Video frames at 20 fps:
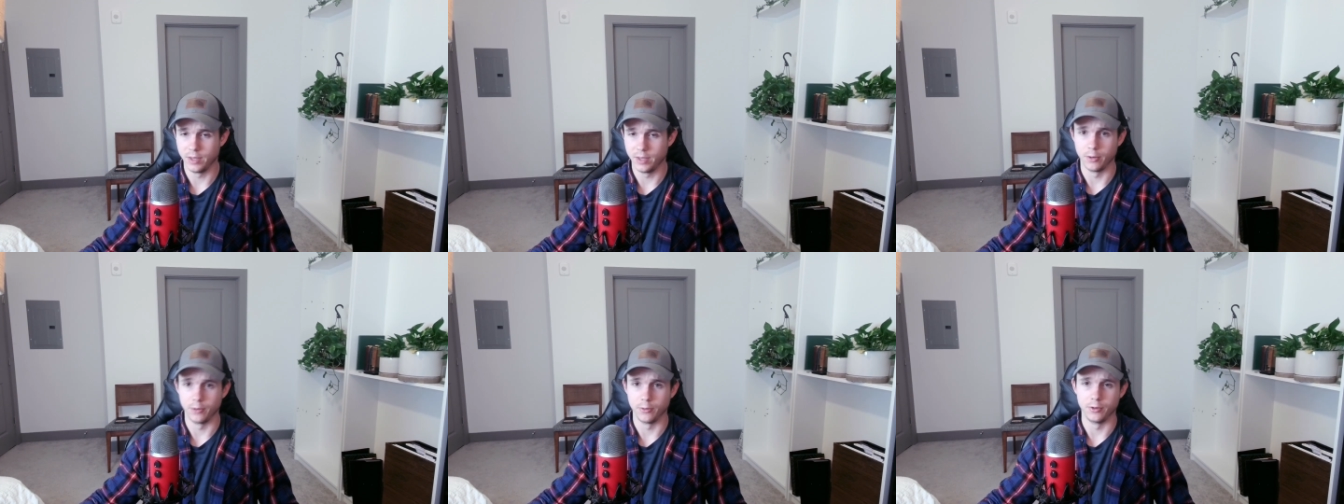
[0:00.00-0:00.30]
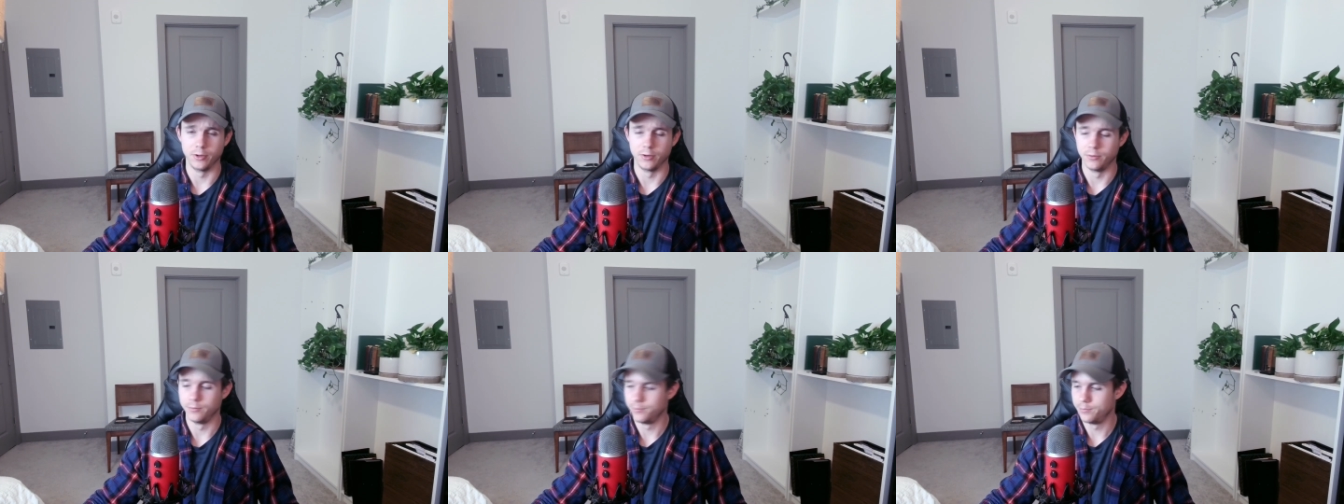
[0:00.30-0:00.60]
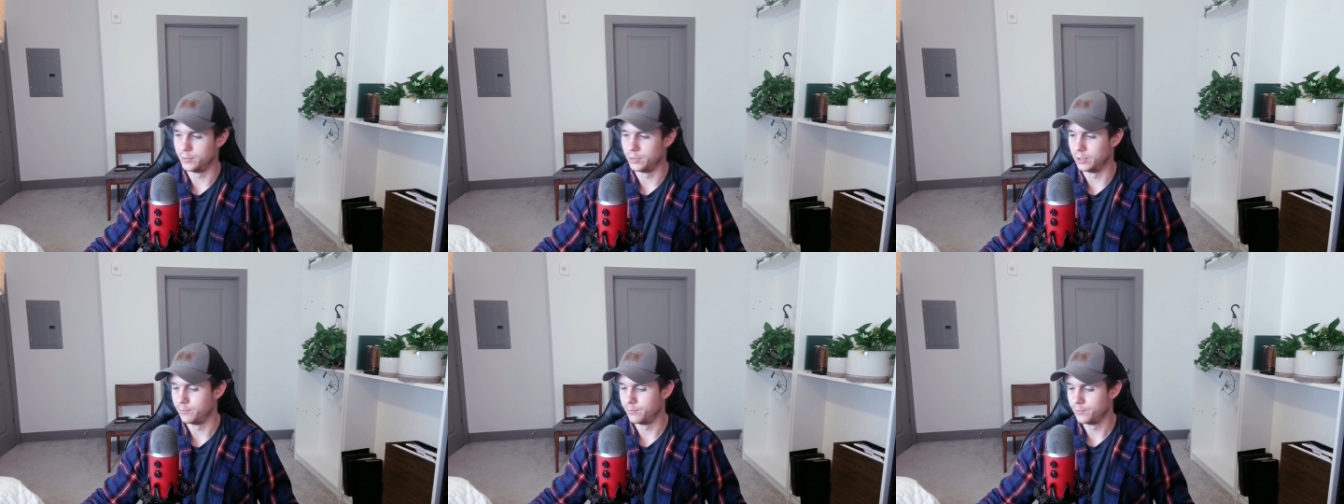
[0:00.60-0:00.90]
I don't know,
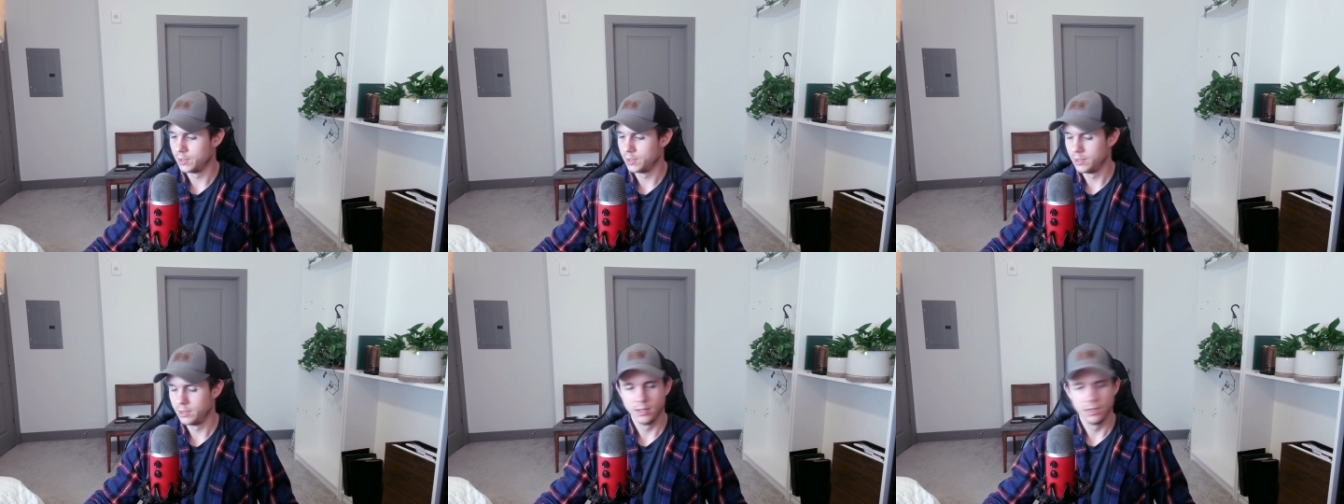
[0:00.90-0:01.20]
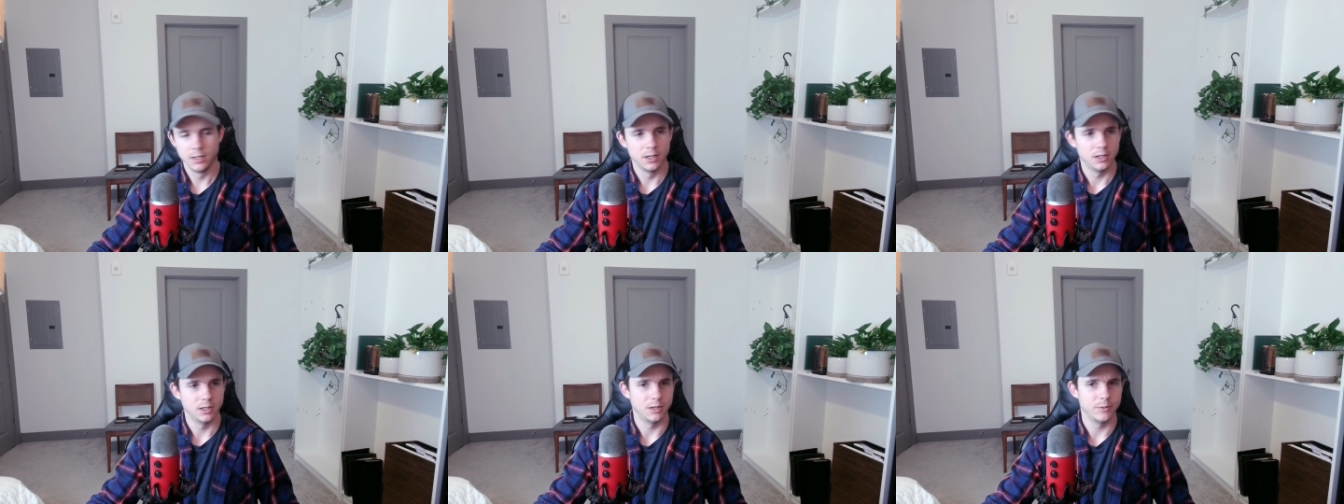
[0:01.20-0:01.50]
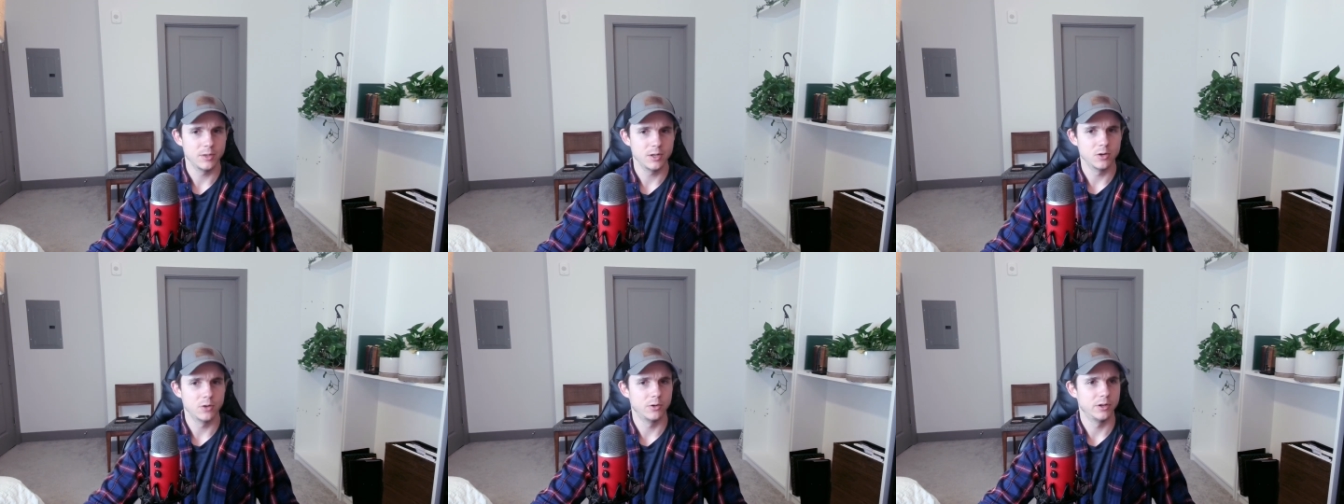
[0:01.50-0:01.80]
but
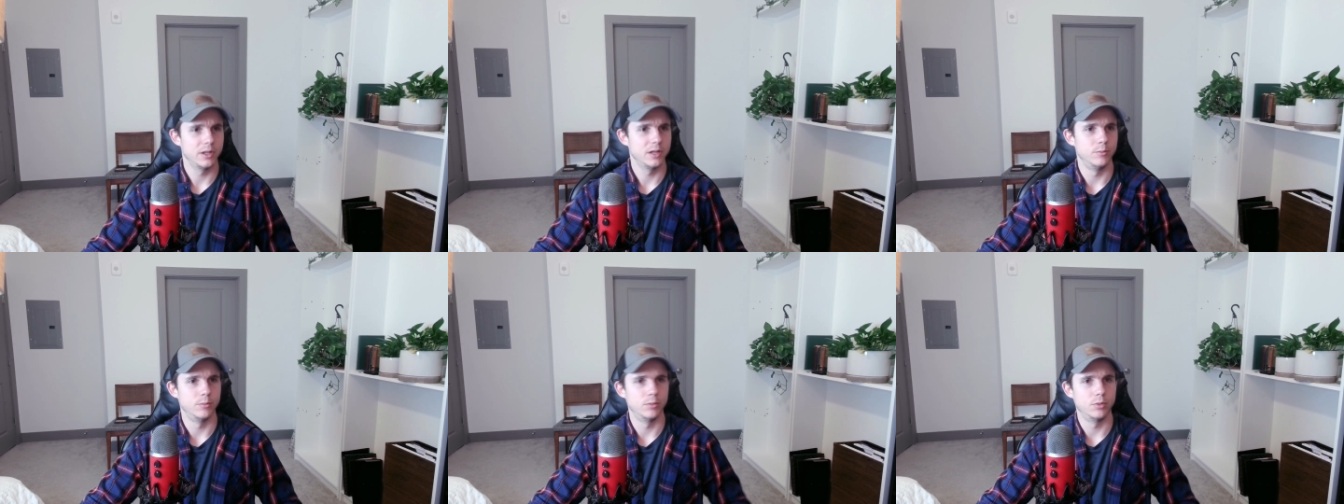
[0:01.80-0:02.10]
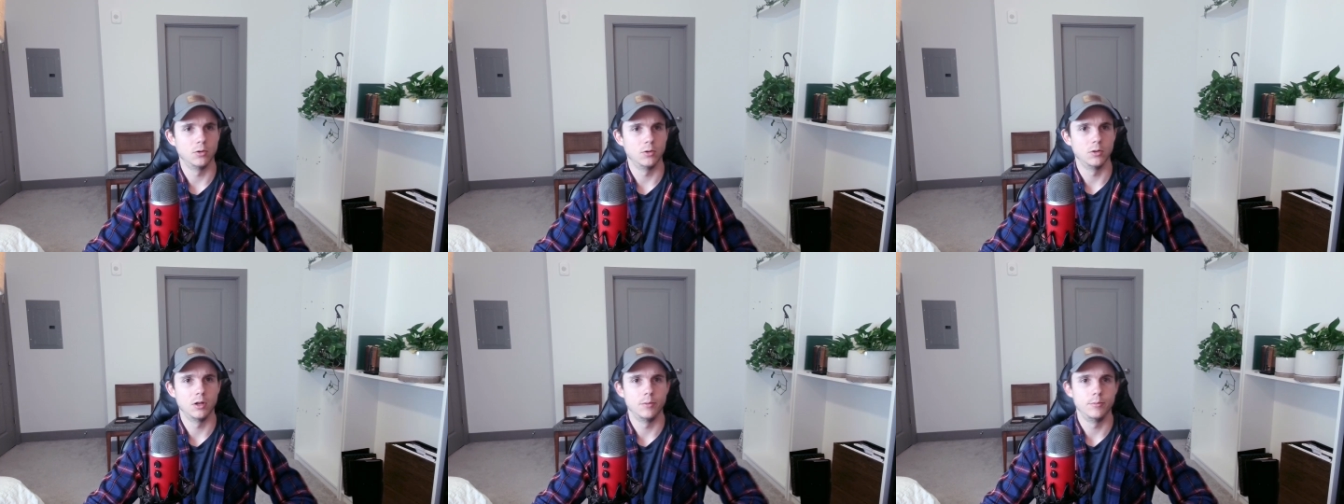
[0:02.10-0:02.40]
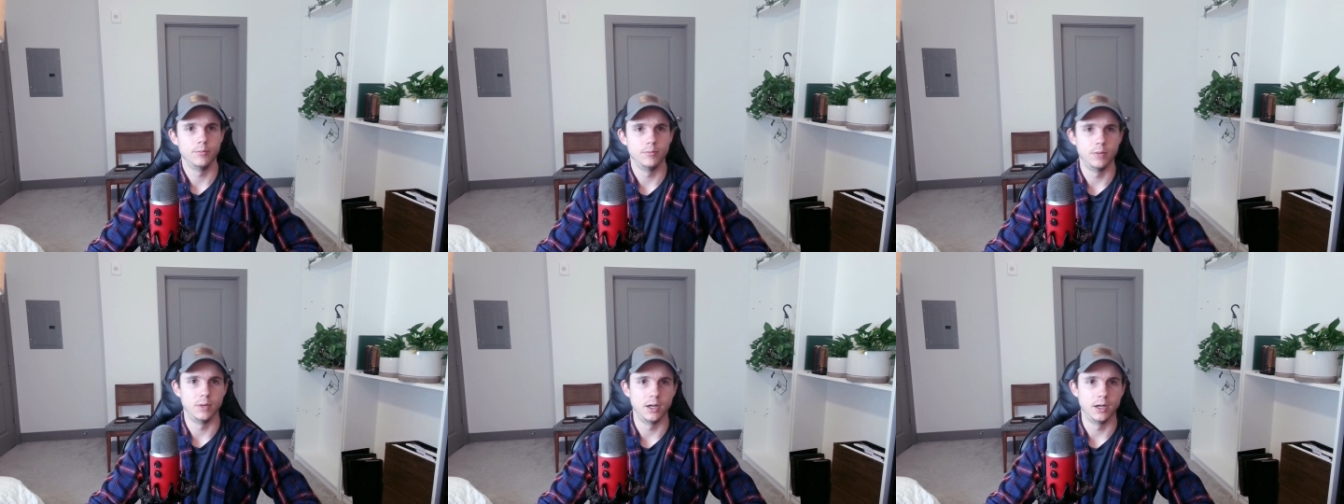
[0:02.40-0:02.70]
let me go ahead and pull
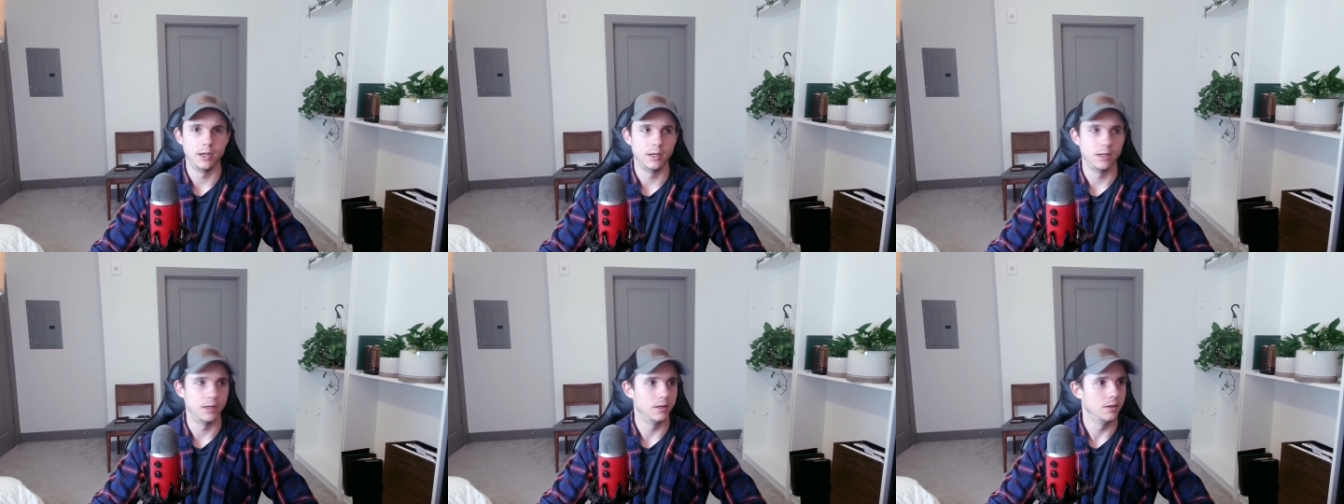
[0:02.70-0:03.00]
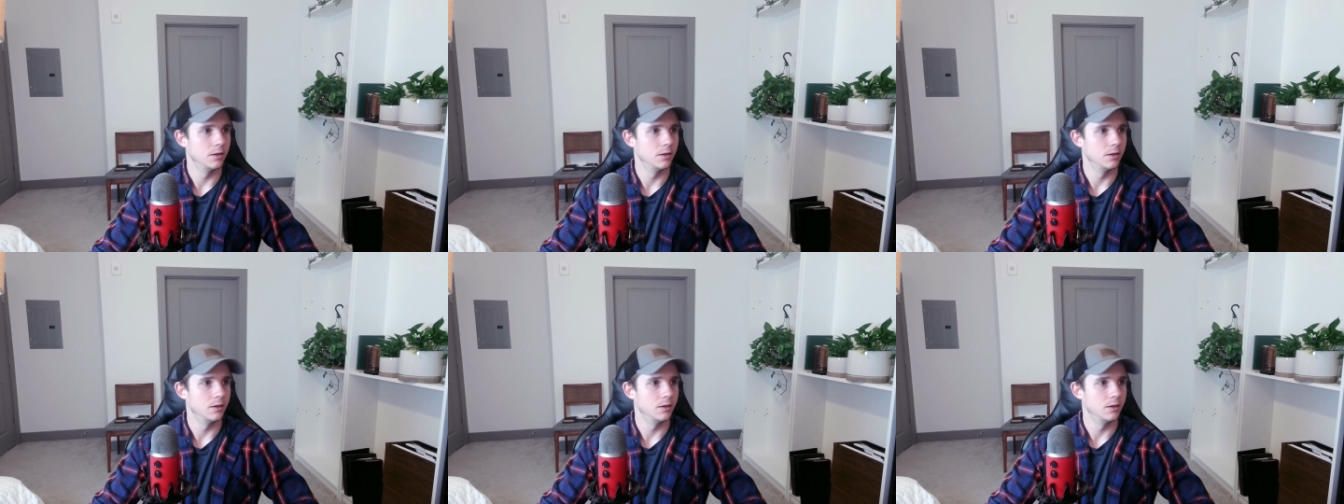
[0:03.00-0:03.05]
up my